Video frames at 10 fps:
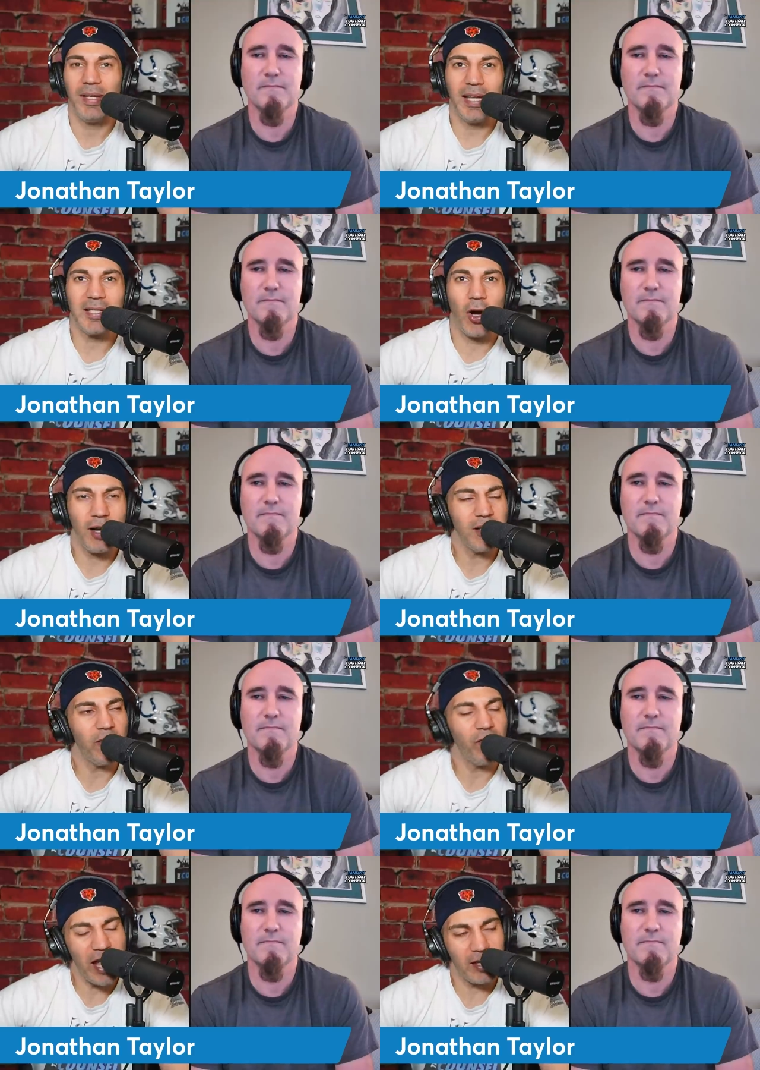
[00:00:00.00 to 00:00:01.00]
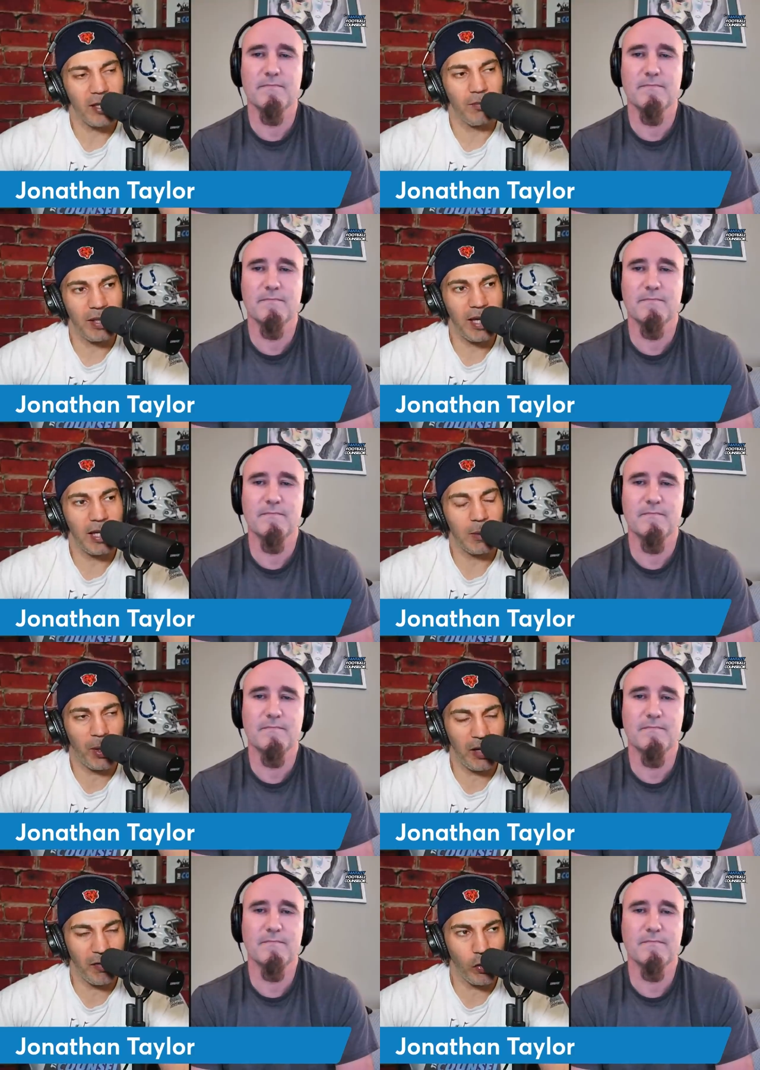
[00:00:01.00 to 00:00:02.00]
Speaker 1: It's hard to fade him. Again,
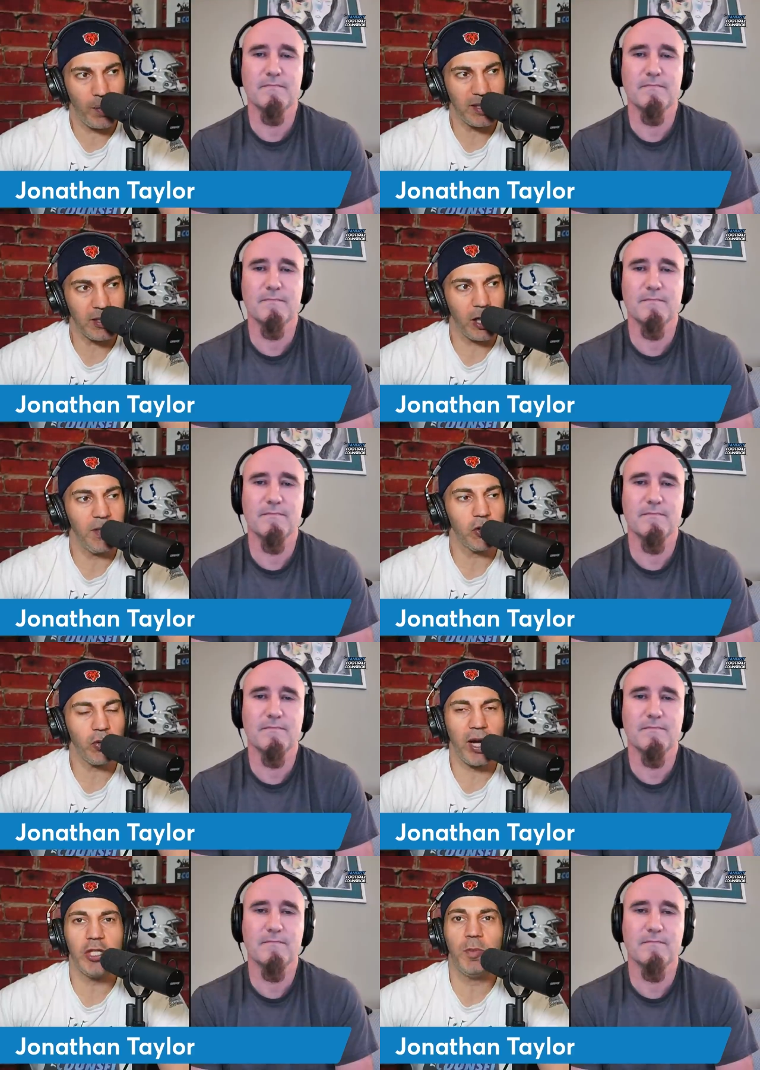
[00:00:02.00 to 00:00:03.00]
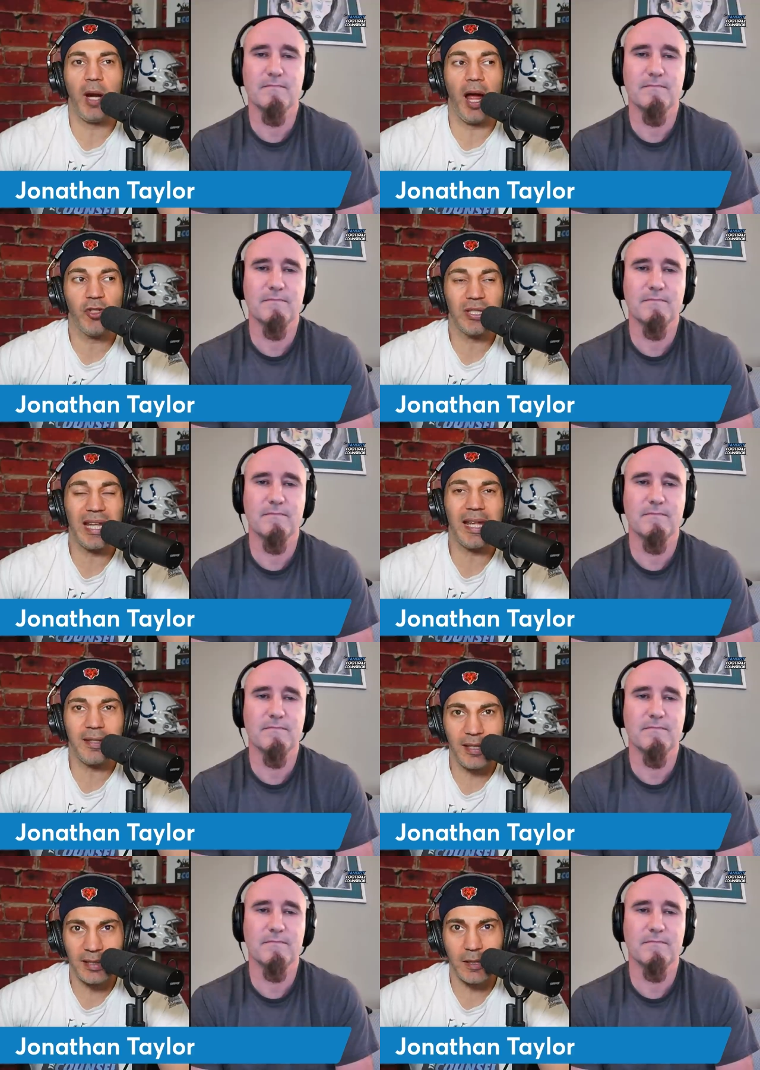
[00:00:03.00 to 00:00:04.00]
part of a robust R B strategy, but just
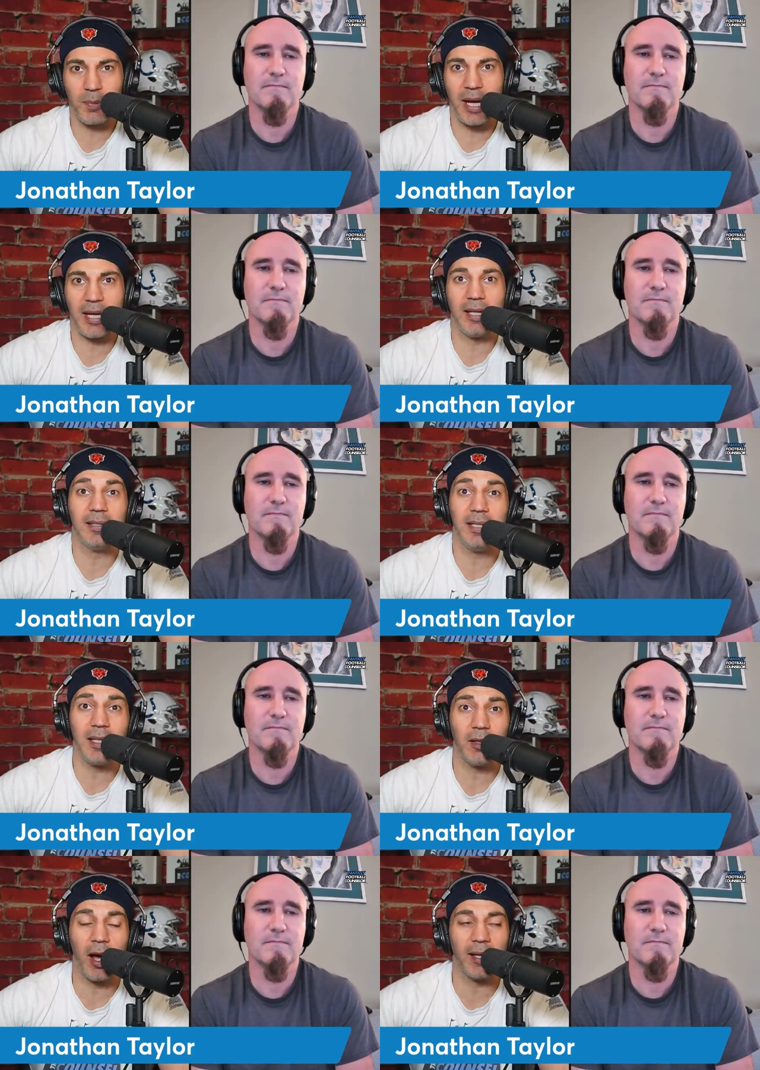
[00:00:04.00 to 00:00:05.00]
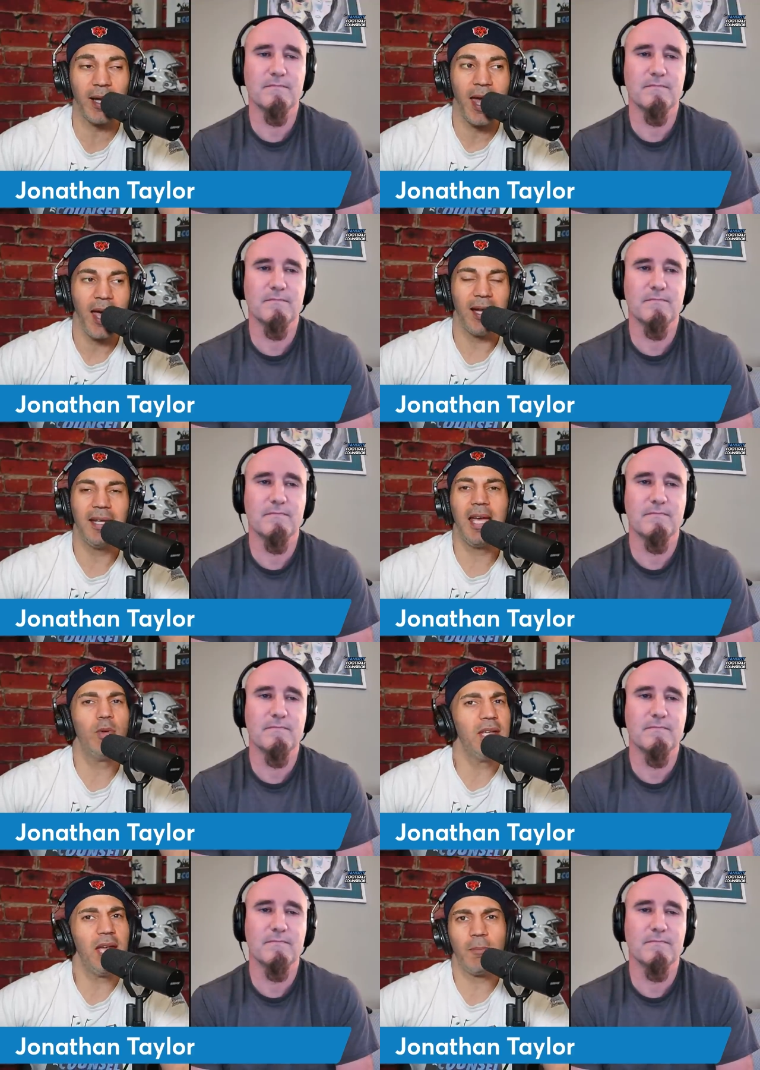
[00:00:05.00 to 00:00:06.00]
anticipate a decline. And
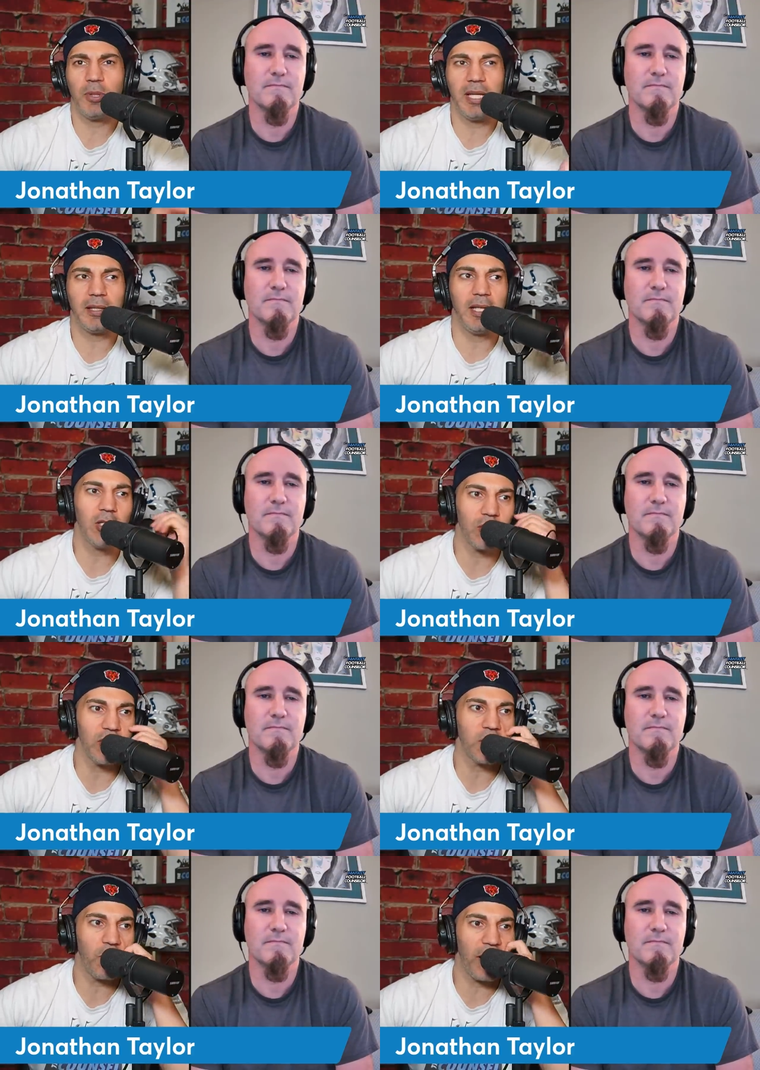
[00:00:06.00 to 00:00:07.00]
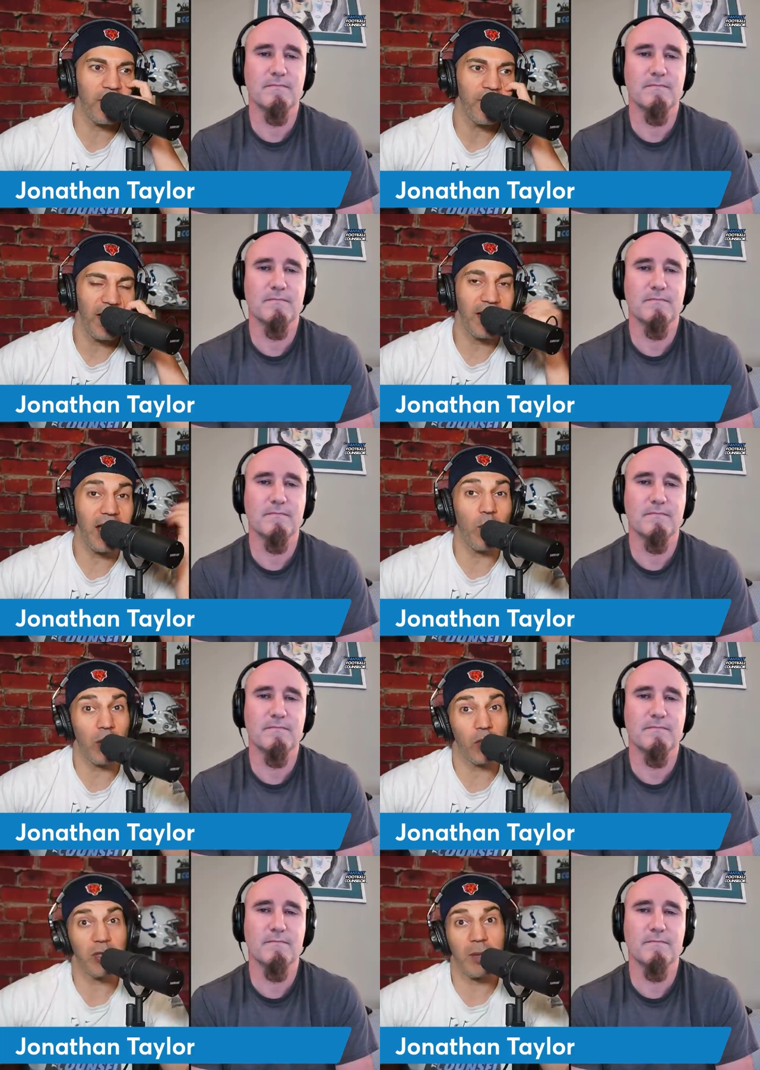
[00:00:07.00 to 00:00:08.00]
again, we can't predict injuries, but again,
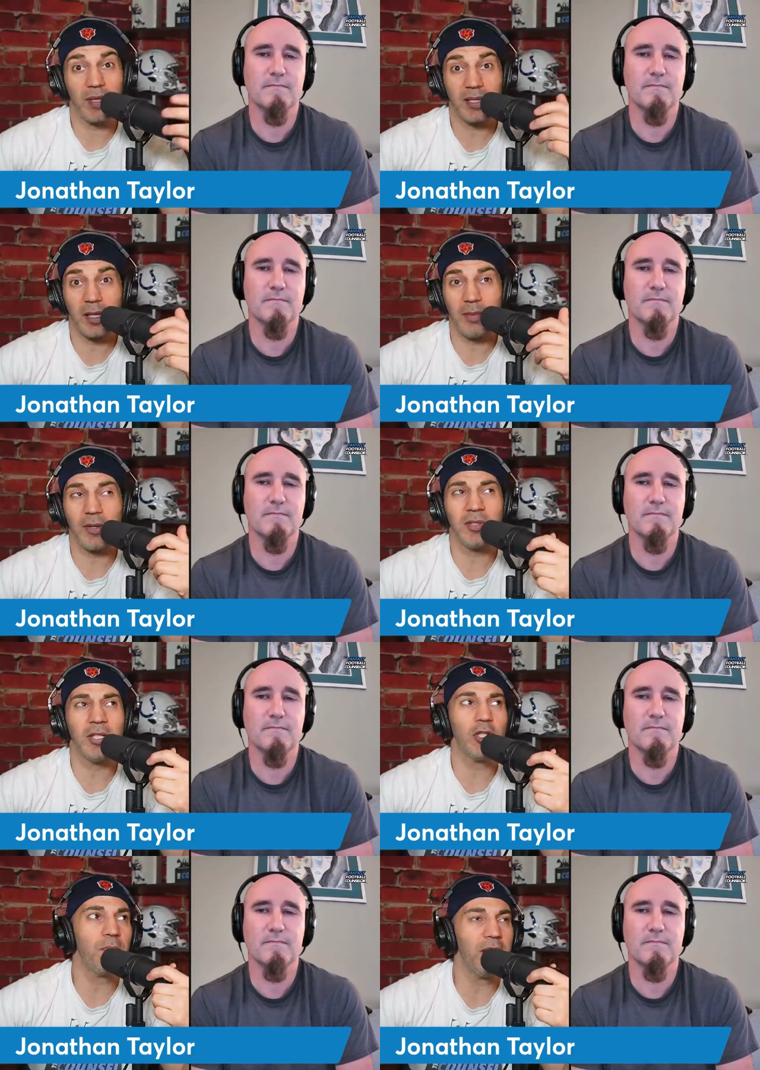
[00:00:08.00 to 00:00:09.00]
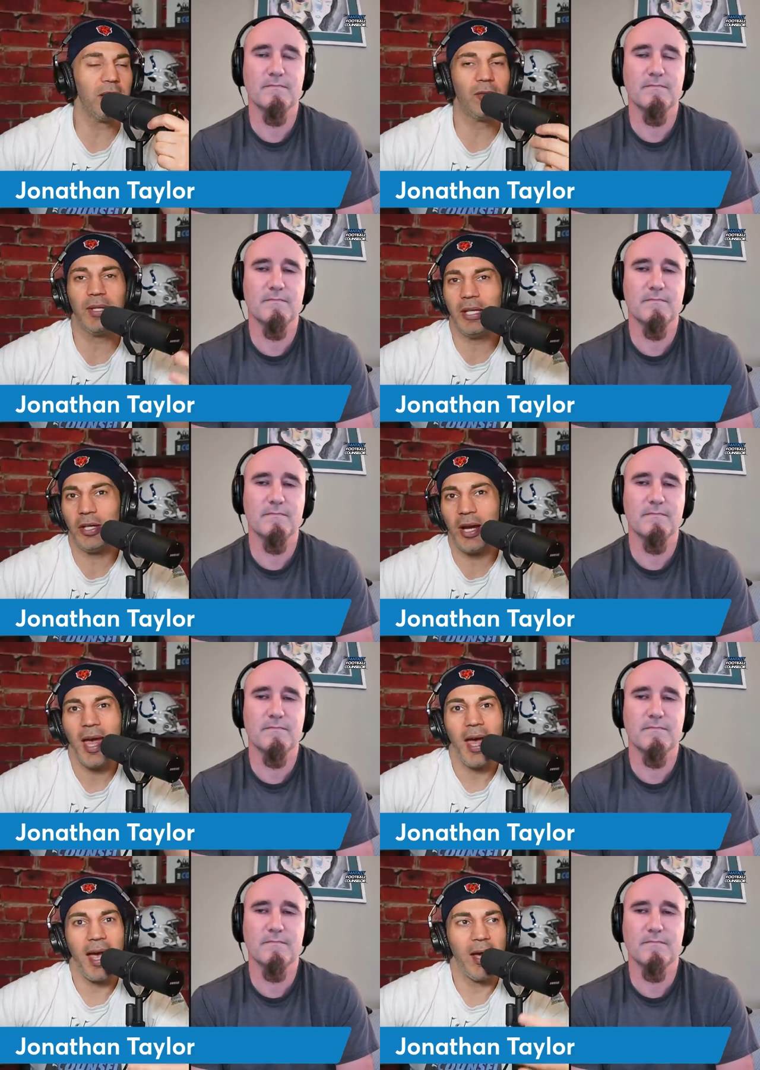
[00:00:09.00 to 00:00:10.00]
what goes up must come down. Such a pinnacle year,
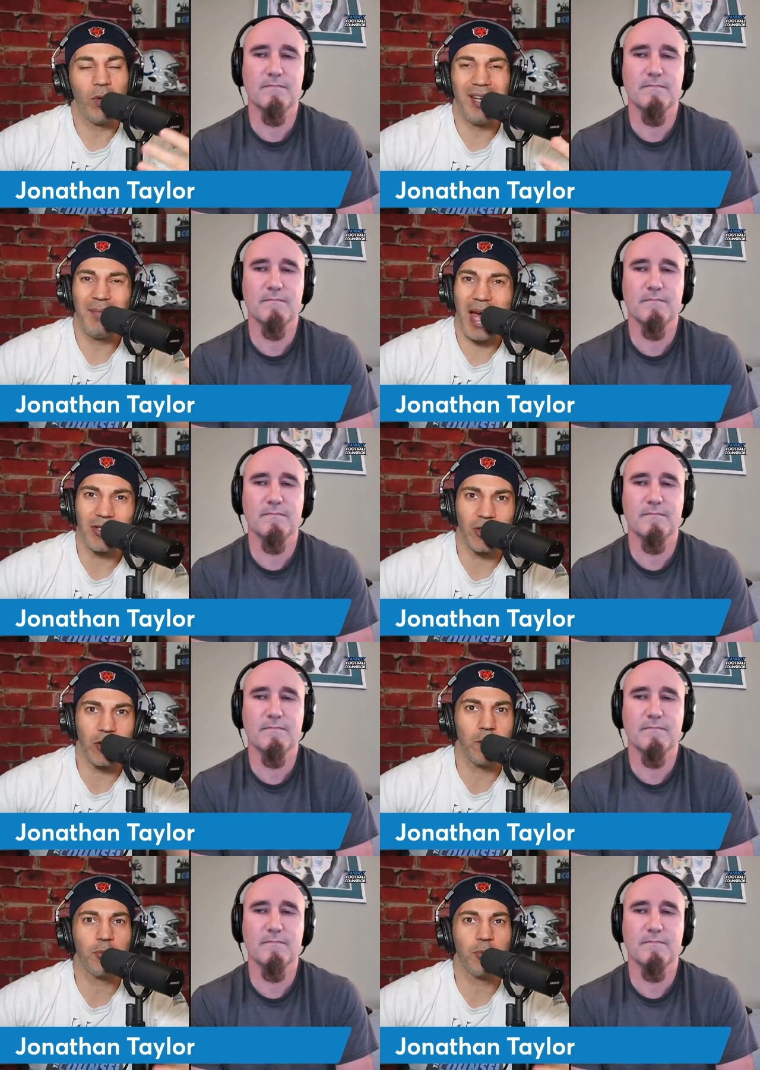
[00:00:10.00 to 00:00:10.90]
and running backs are so